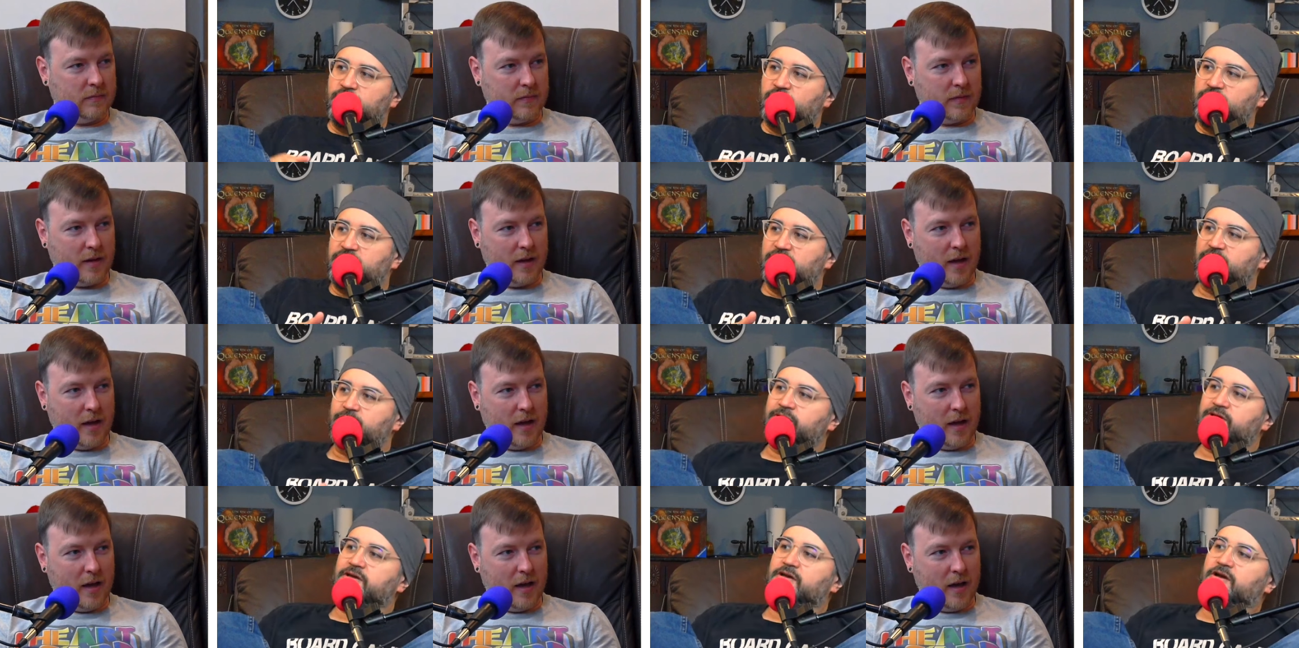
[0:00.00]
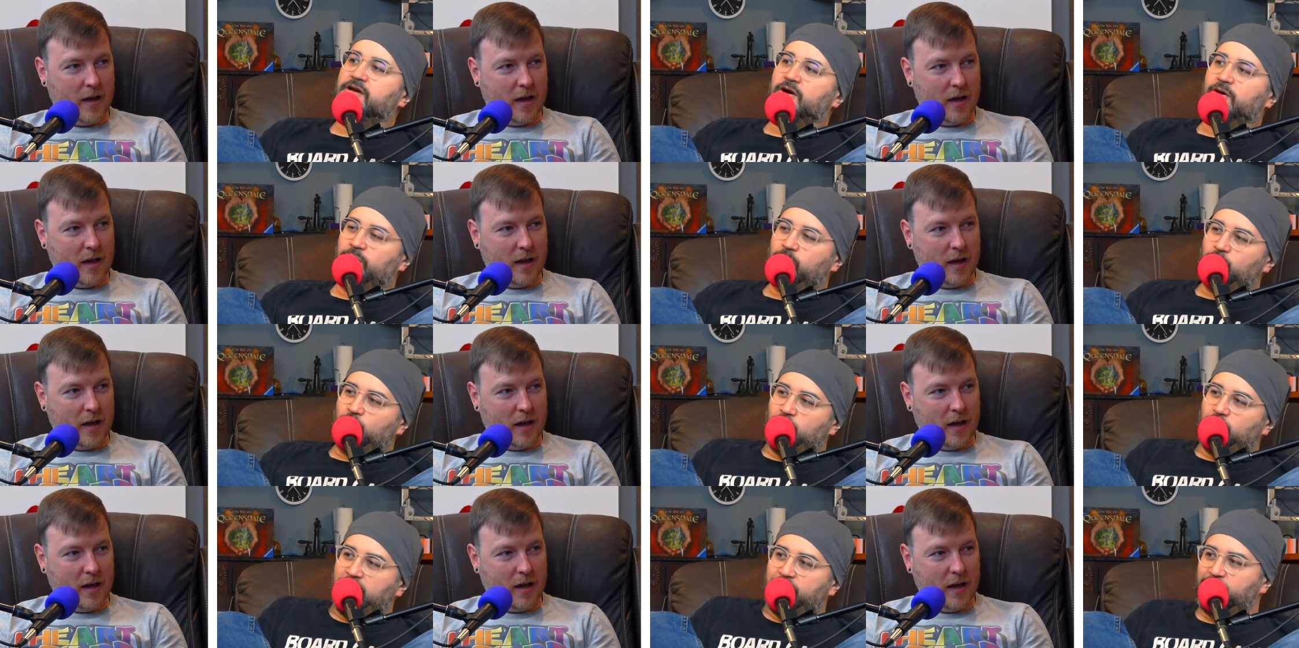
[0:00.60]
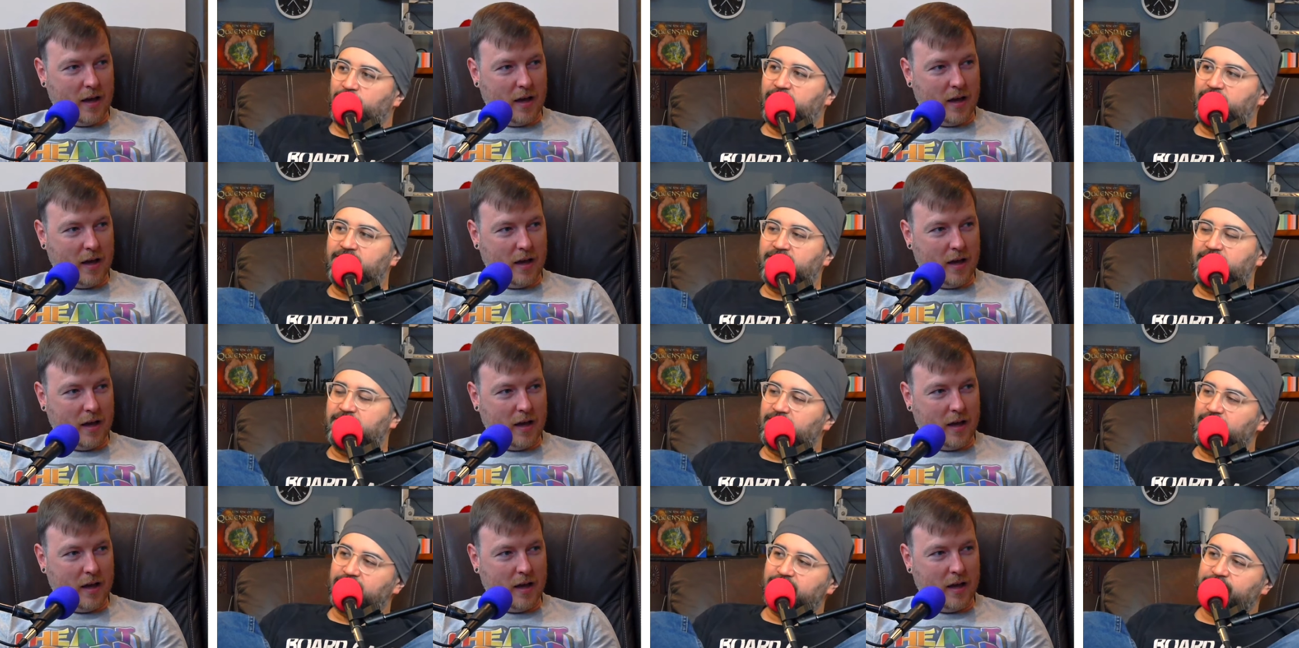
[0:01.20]
Speaker 1: Think we can cooperate
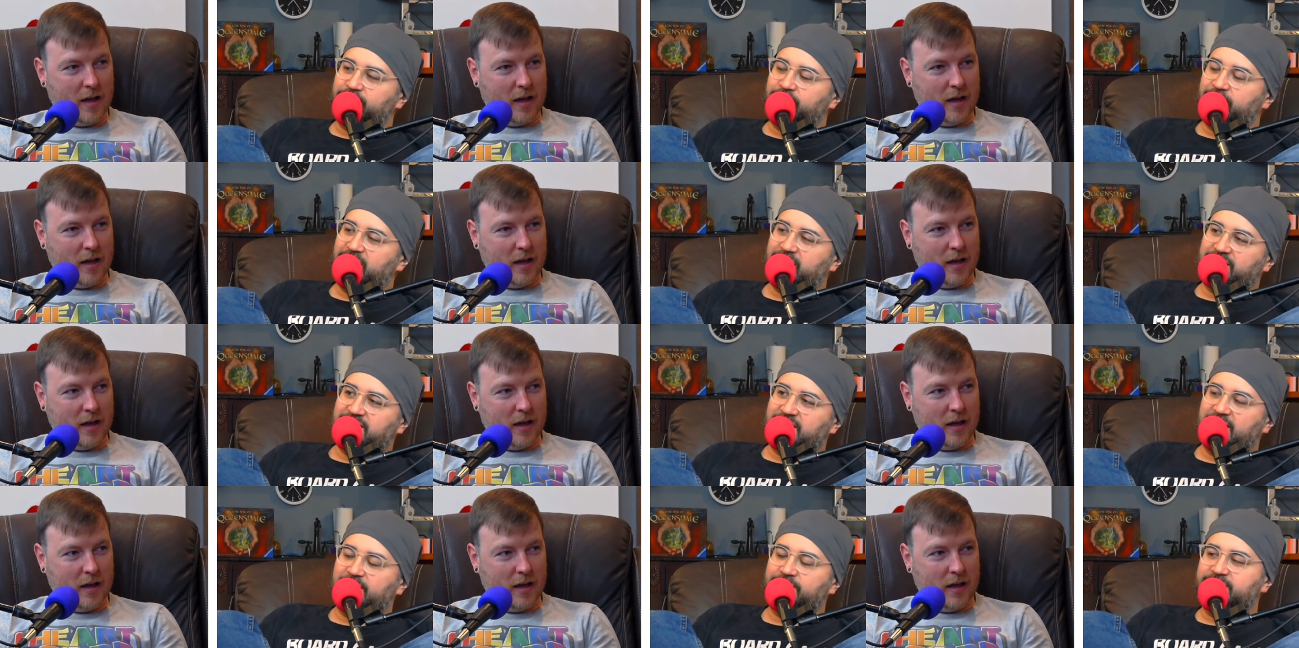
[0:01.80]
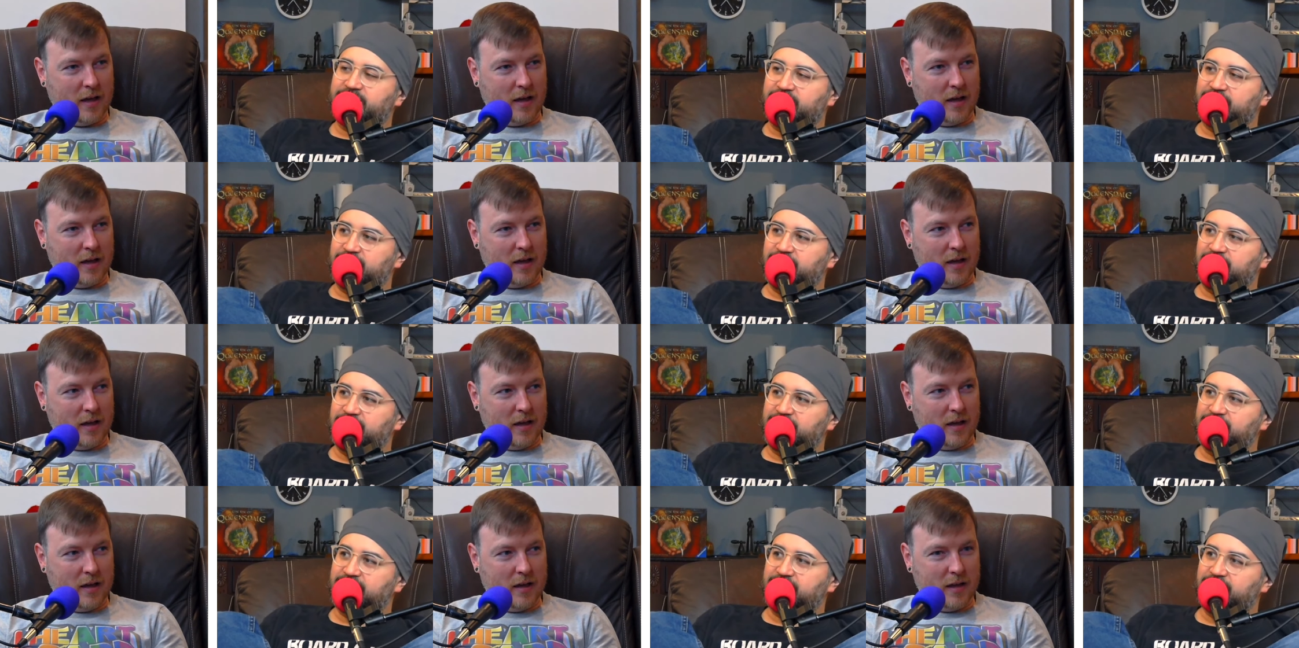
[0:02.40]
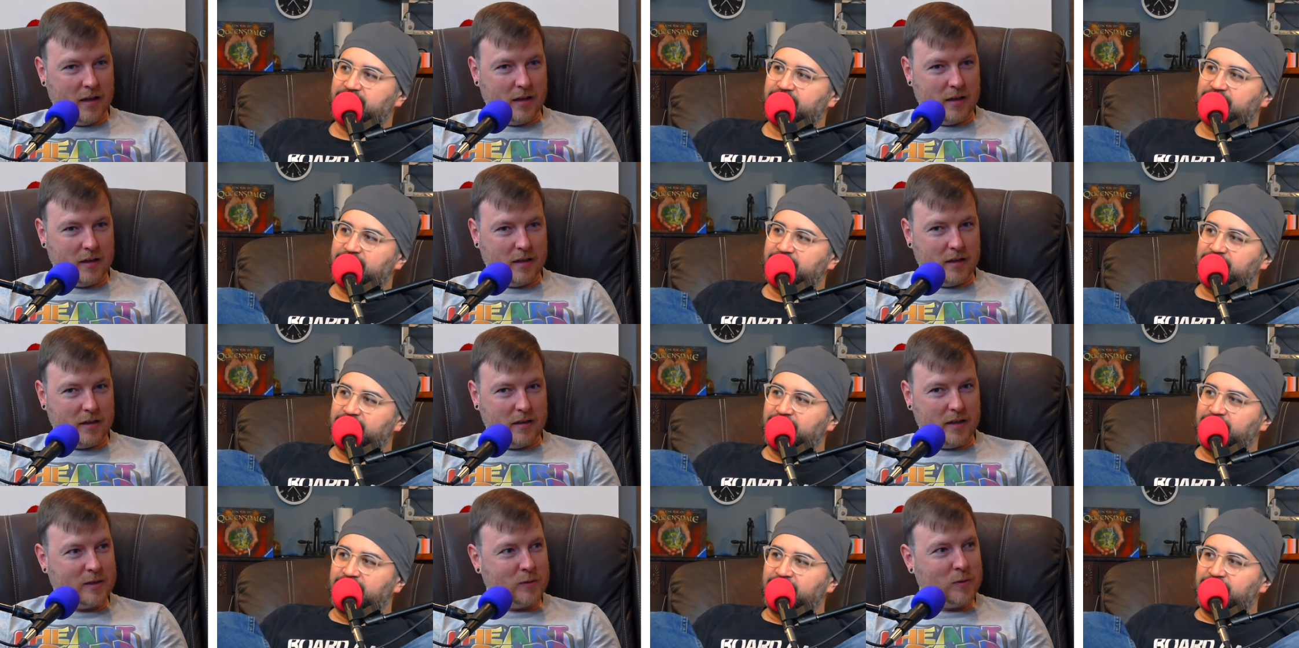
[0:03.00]
and make a top 10 list?
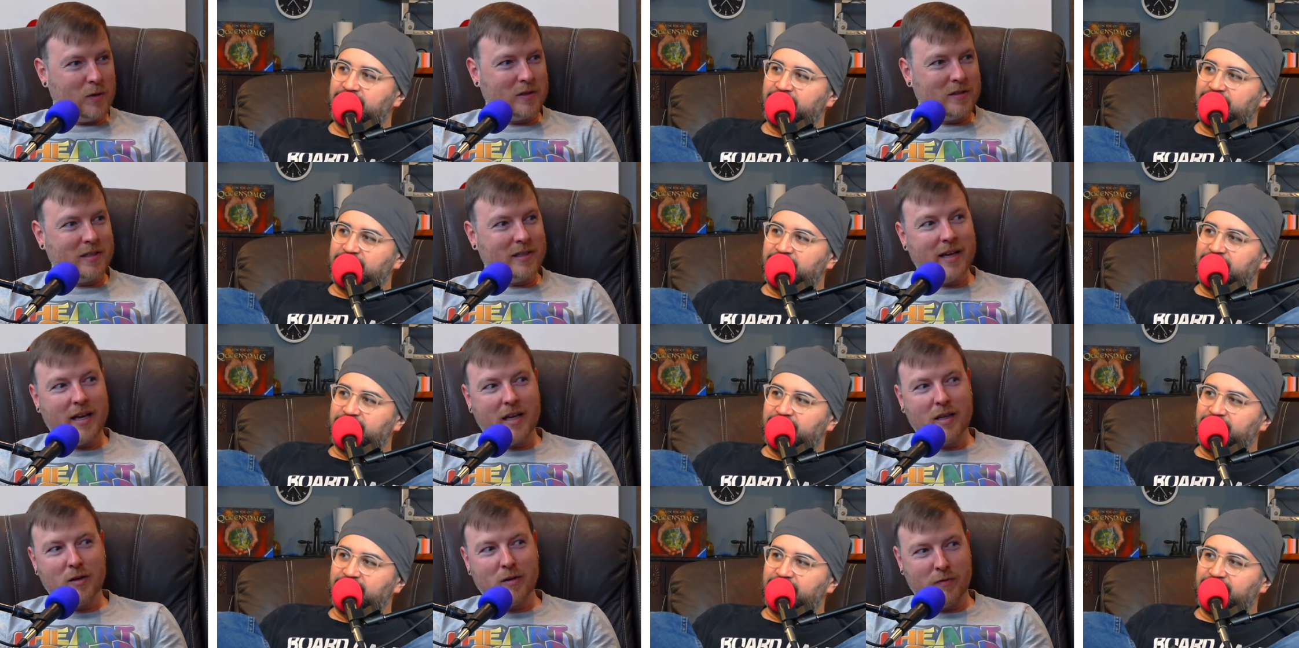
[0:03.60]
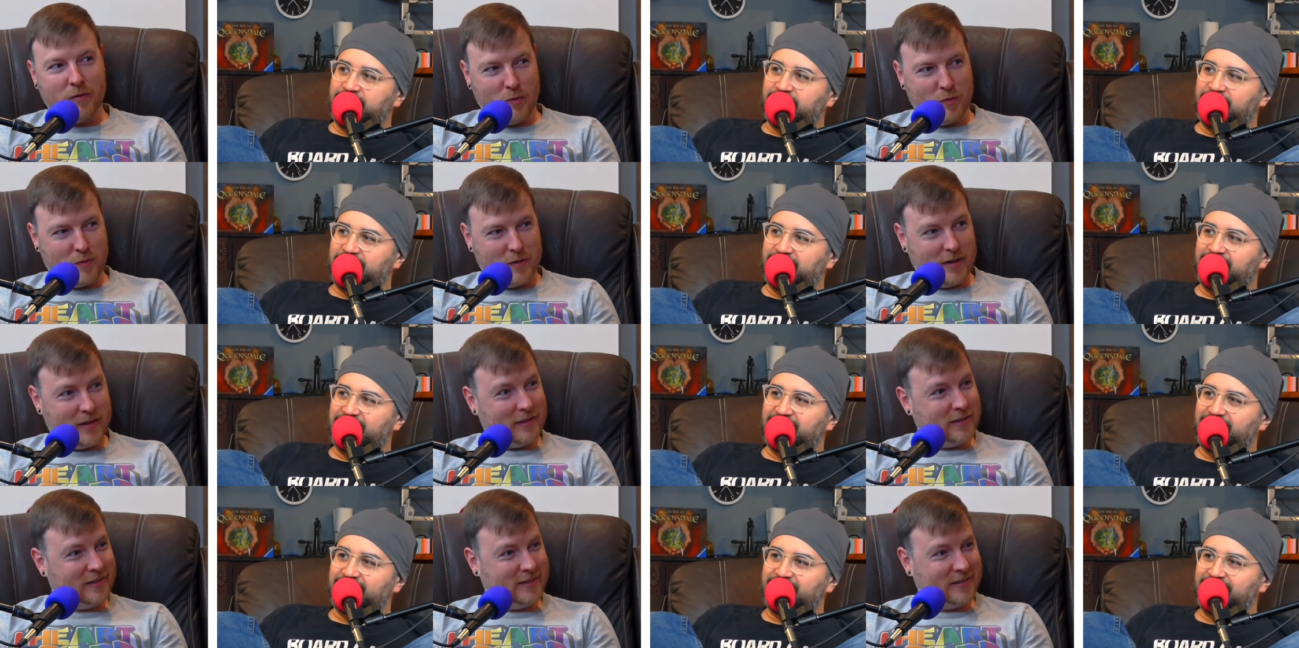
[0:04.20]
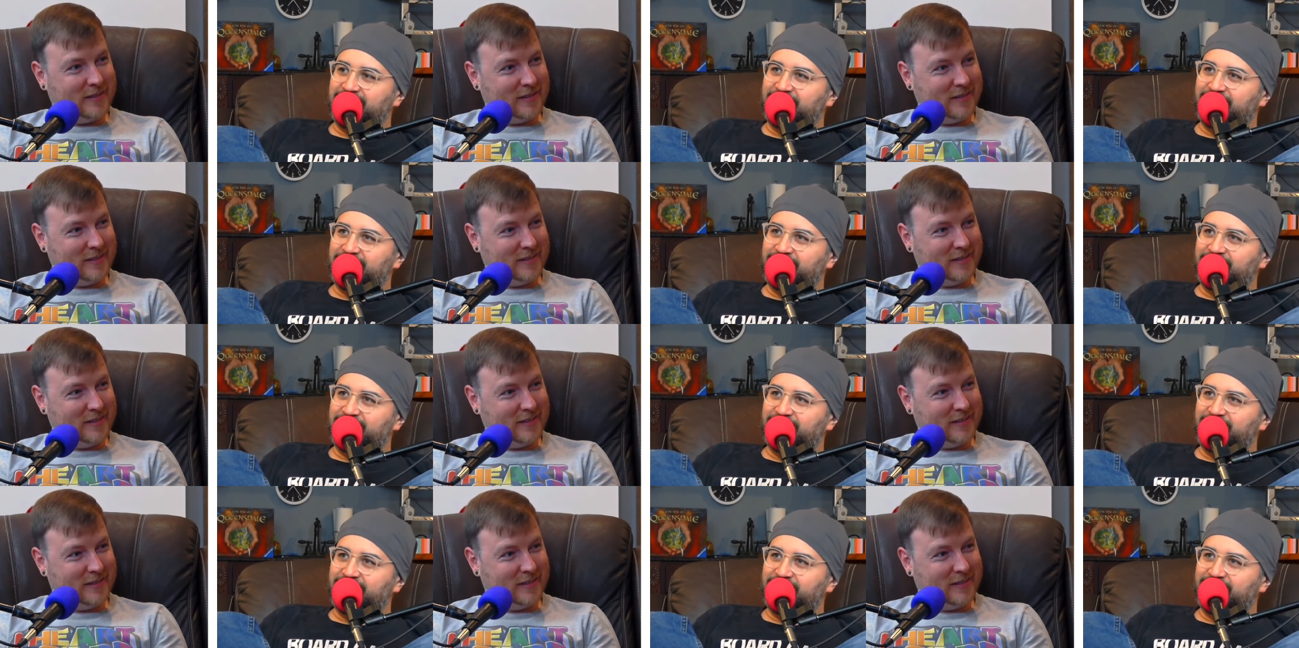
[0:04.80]
Speaker 2: Let's work together for once.